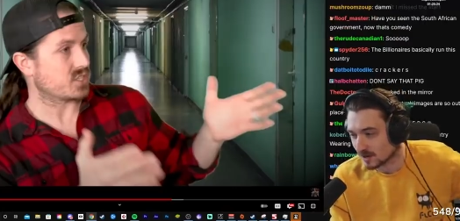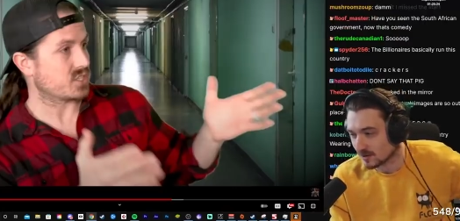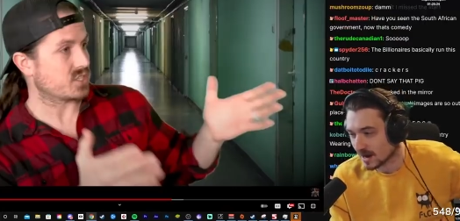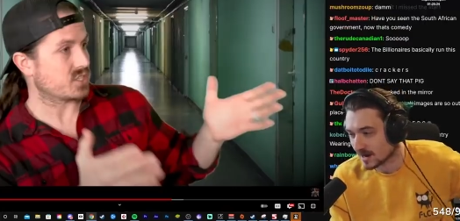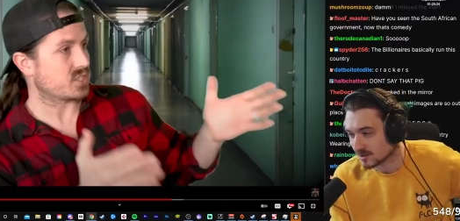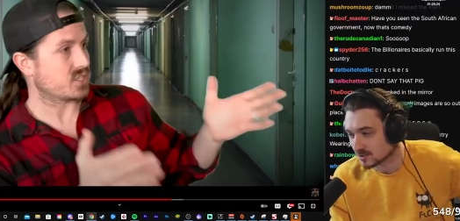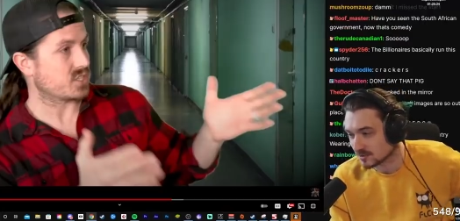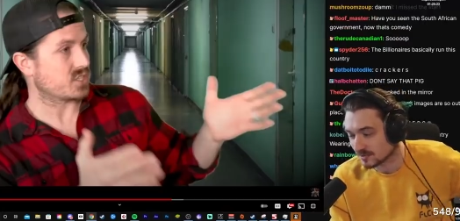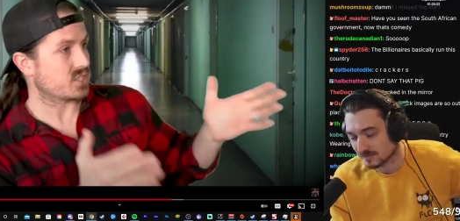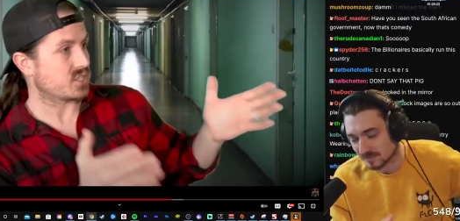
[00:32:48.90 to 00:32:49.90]
Speaker 1: want crackers
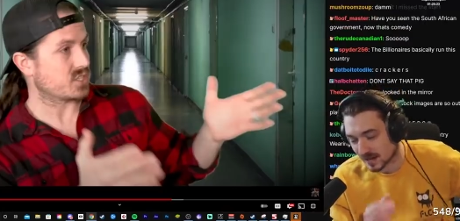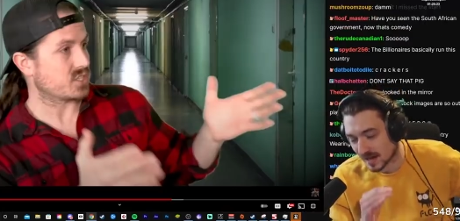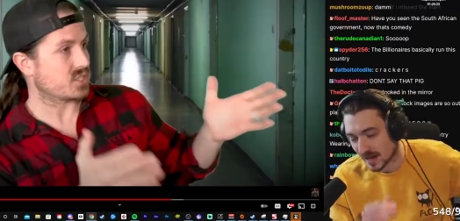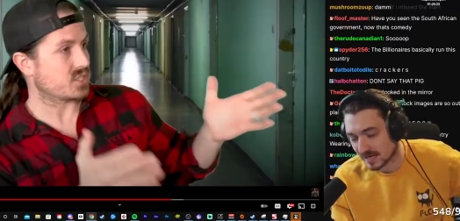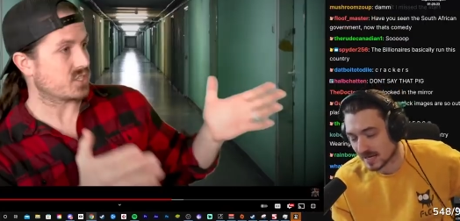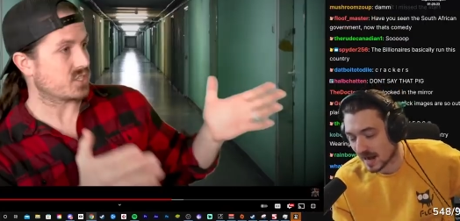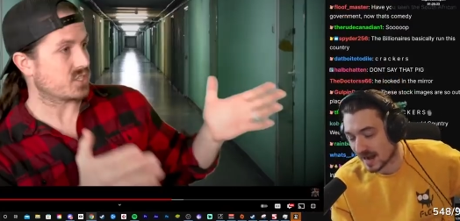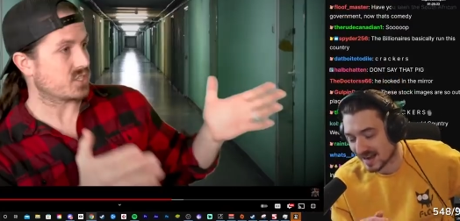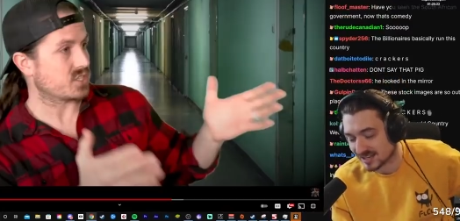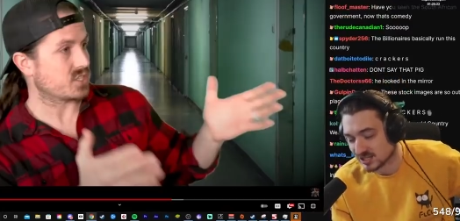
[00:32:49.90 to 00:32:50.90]
with. I did.
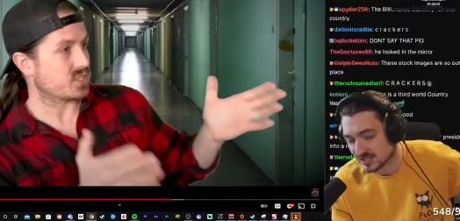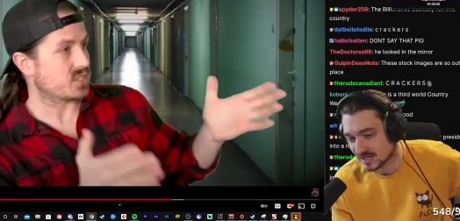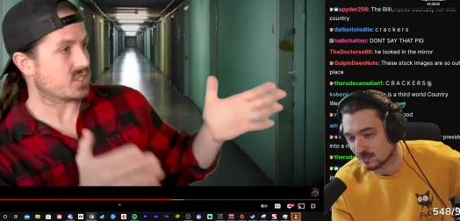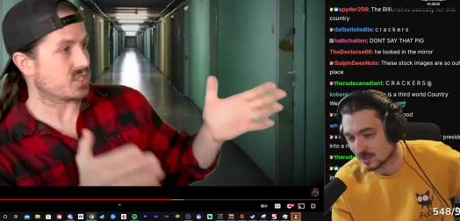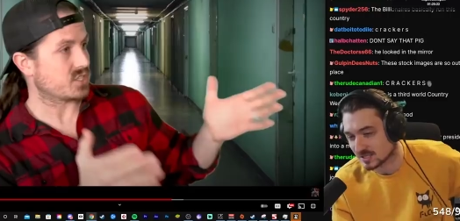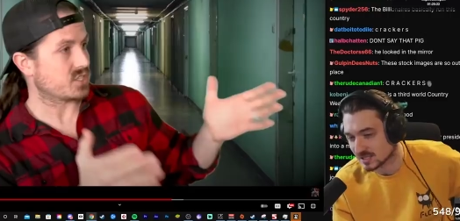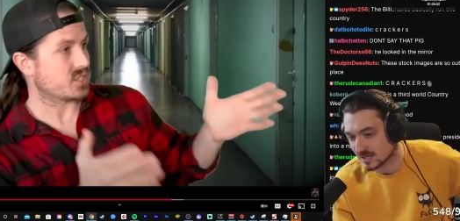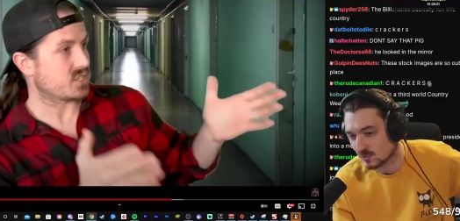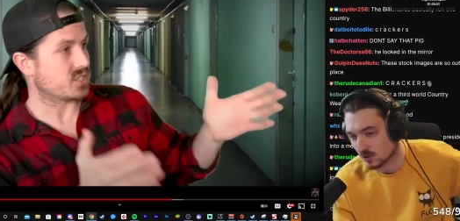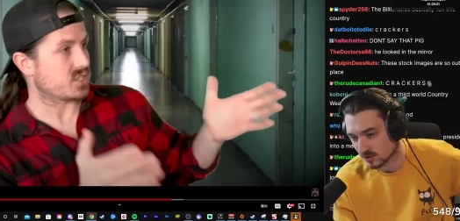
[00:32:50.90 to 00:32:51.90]
I actually did want
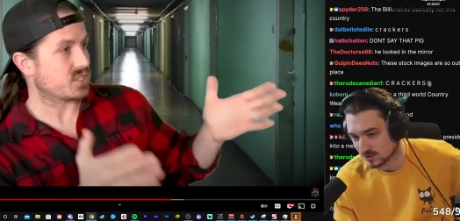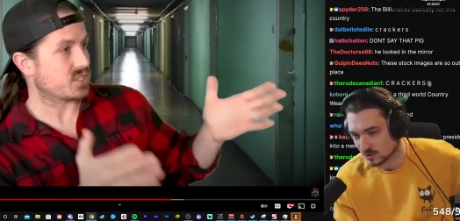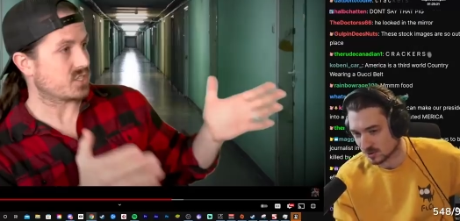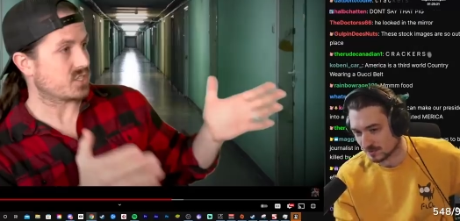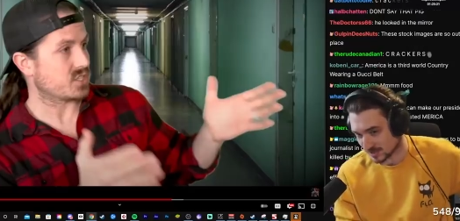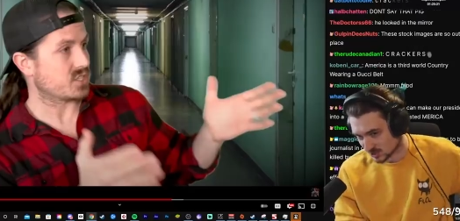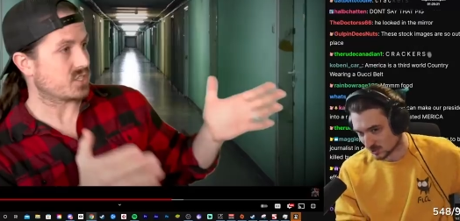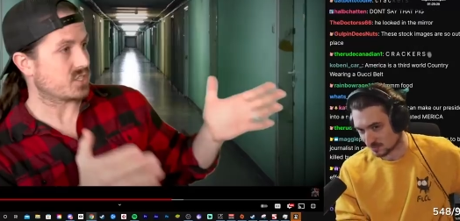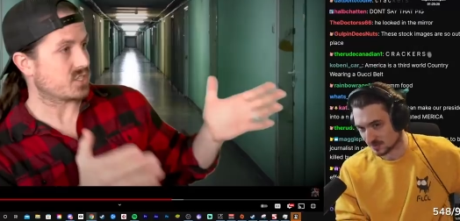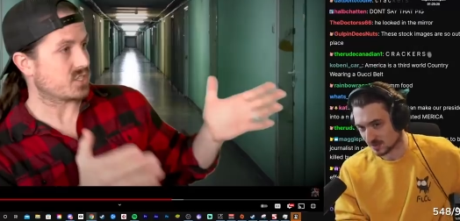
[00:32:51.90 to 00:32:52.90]
c words with my
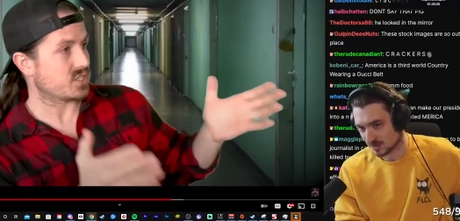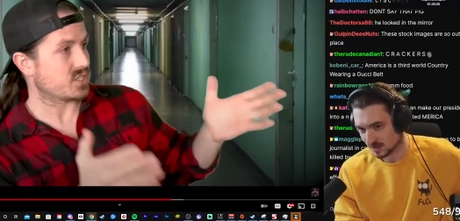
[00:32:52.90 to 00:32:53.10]
soup.